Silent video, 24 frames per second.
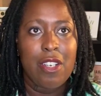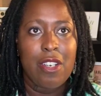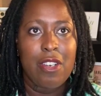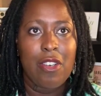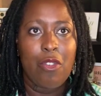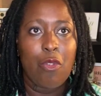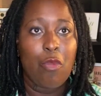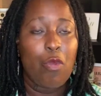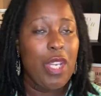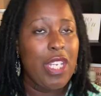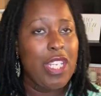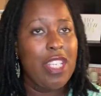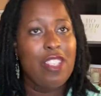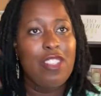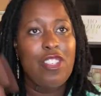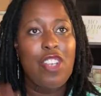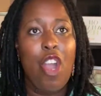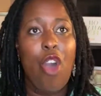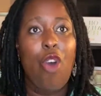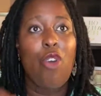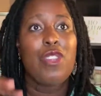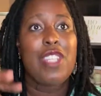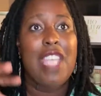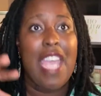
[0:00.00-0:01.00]
We didn't
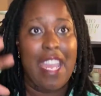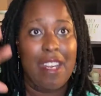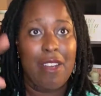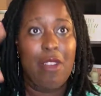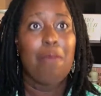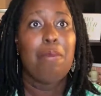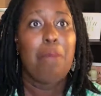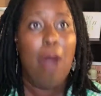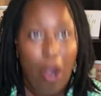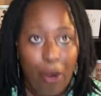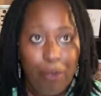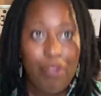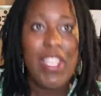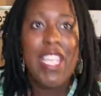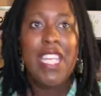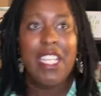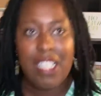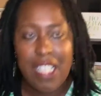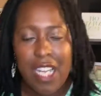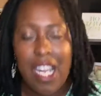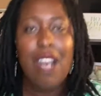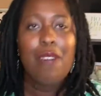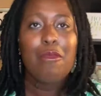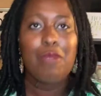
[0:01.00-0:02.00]
know that both
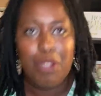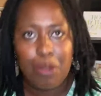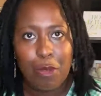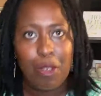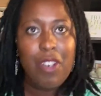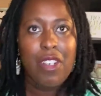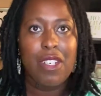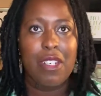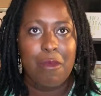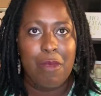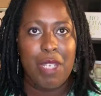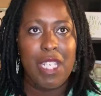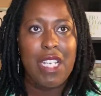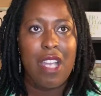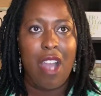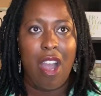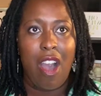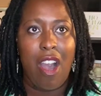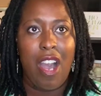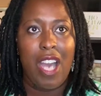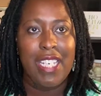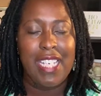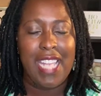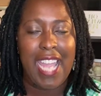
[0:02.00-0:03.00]
incomes were going to be
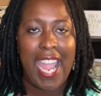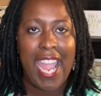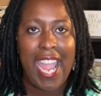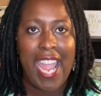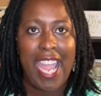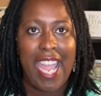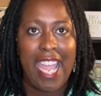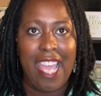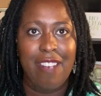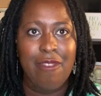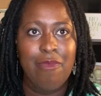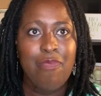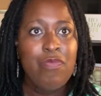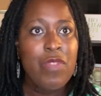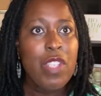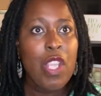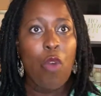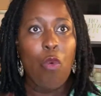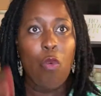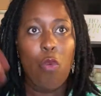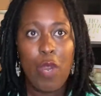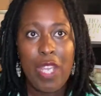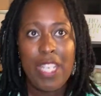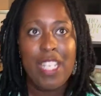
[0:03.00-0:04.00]
gone, and
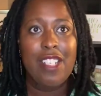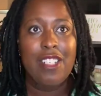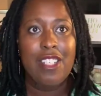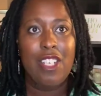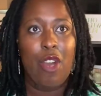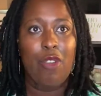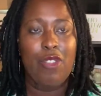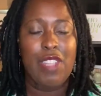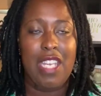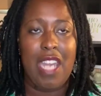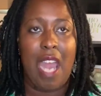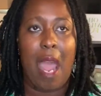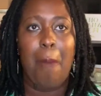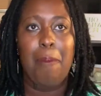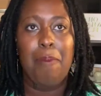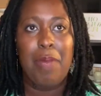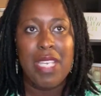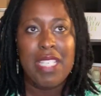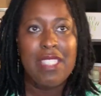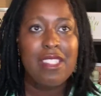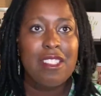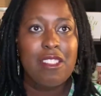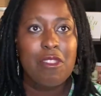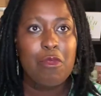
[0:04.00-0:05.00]
we didn't know that our
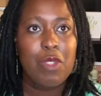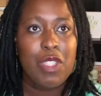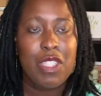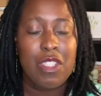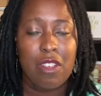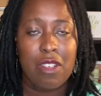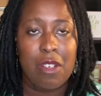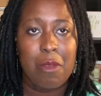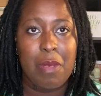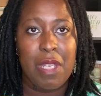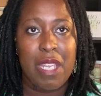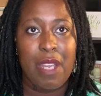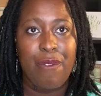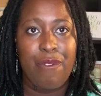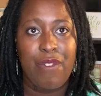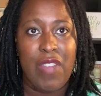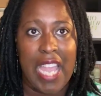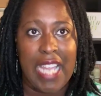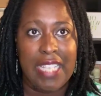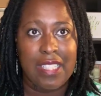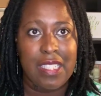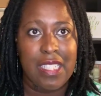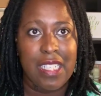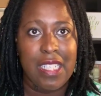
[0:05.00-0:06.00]
business was going to be
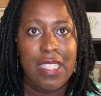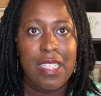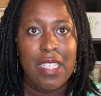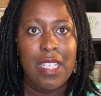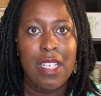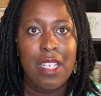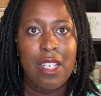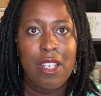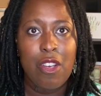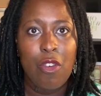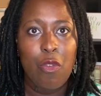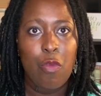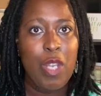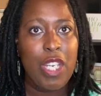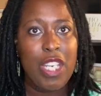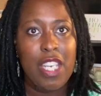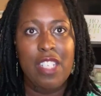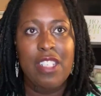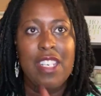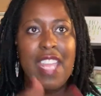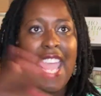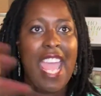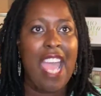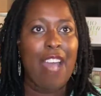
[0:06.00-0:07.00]
affected. We
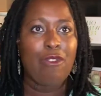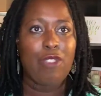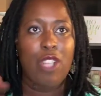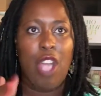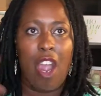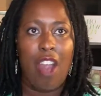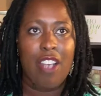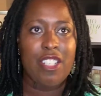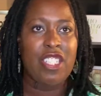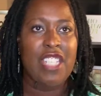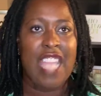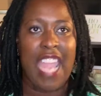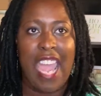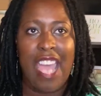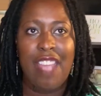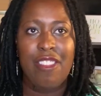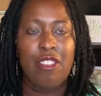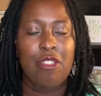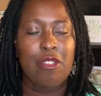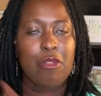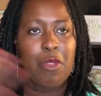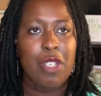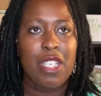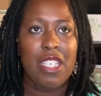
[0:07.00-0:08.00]
couldn't have large
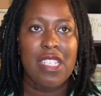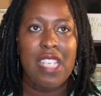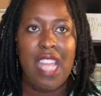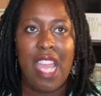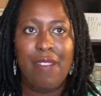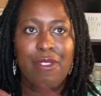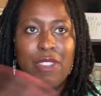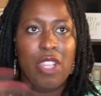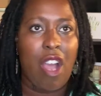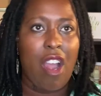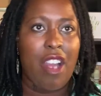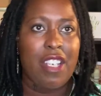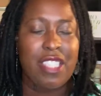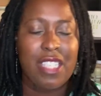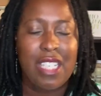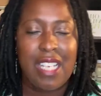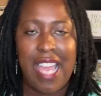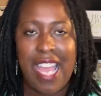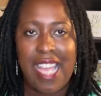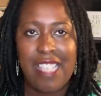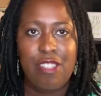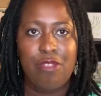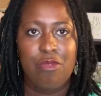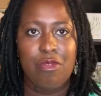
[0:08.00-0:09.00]
gatherings. We couldn't have large
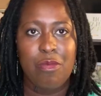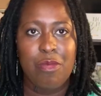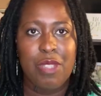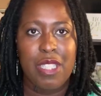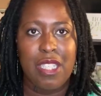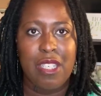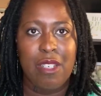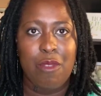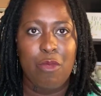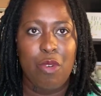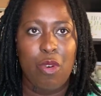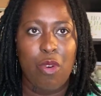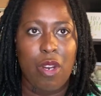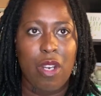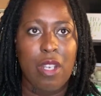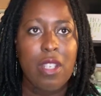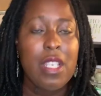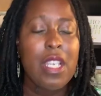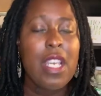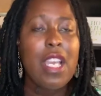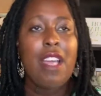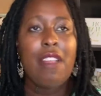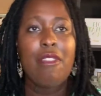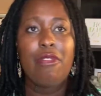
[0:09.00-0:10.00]
classrooms anymore.
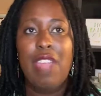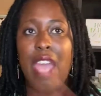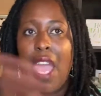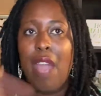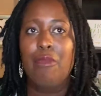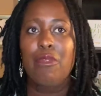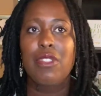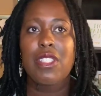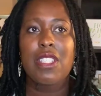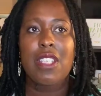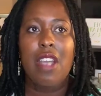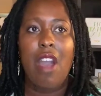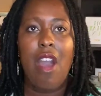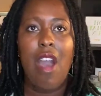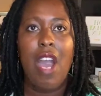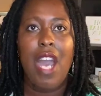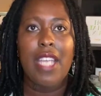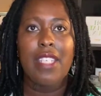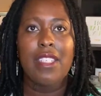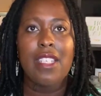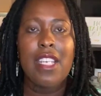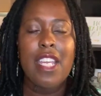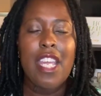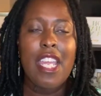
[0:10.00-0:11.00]
That was
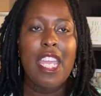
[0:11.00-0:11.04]
gone.